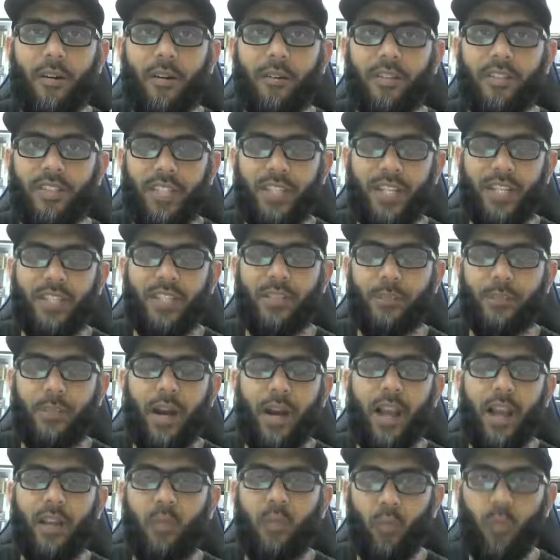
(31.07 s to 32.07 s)
just
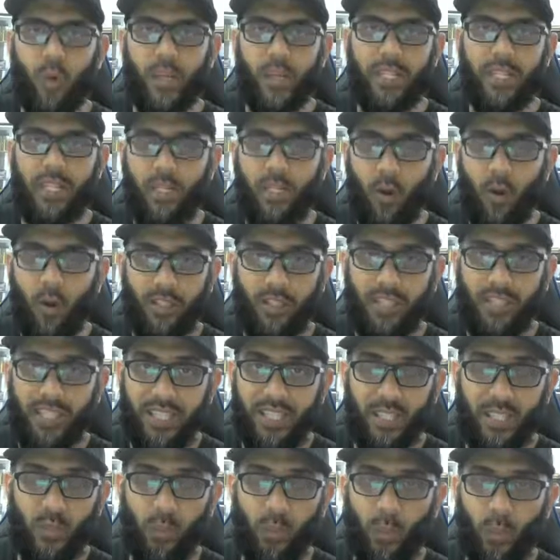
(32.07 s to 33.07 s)
by working on
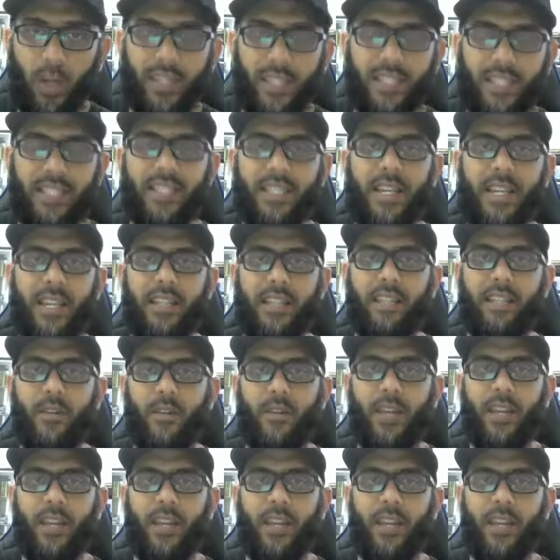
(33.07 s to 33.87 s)
this one site.